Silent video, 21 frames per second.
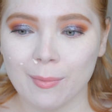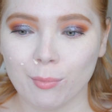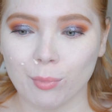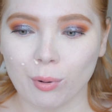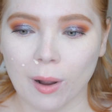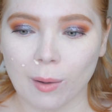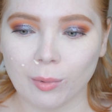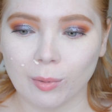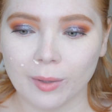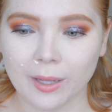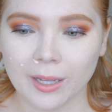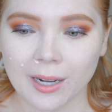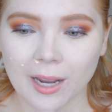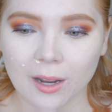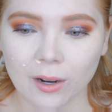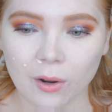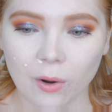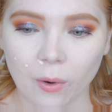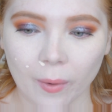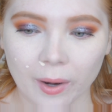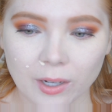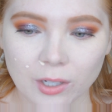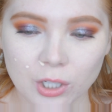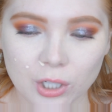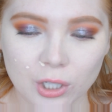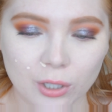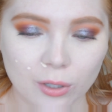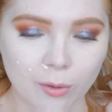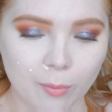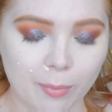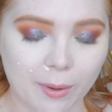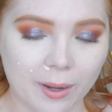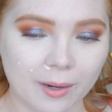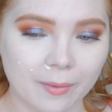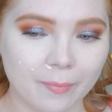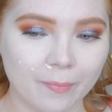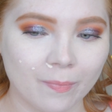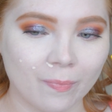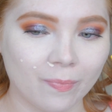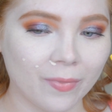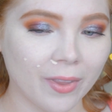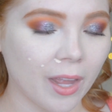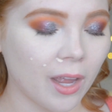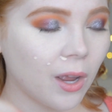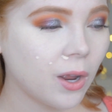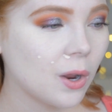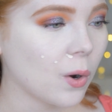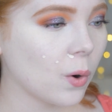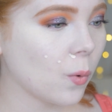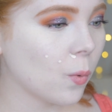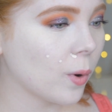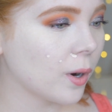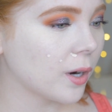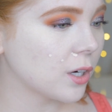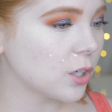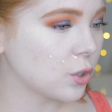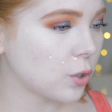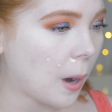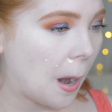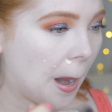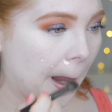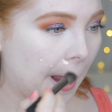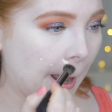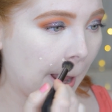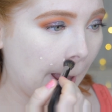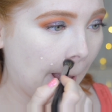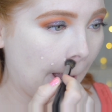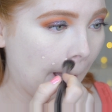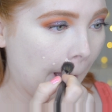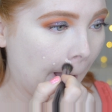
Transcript: Probably not going to, but we're gonna try it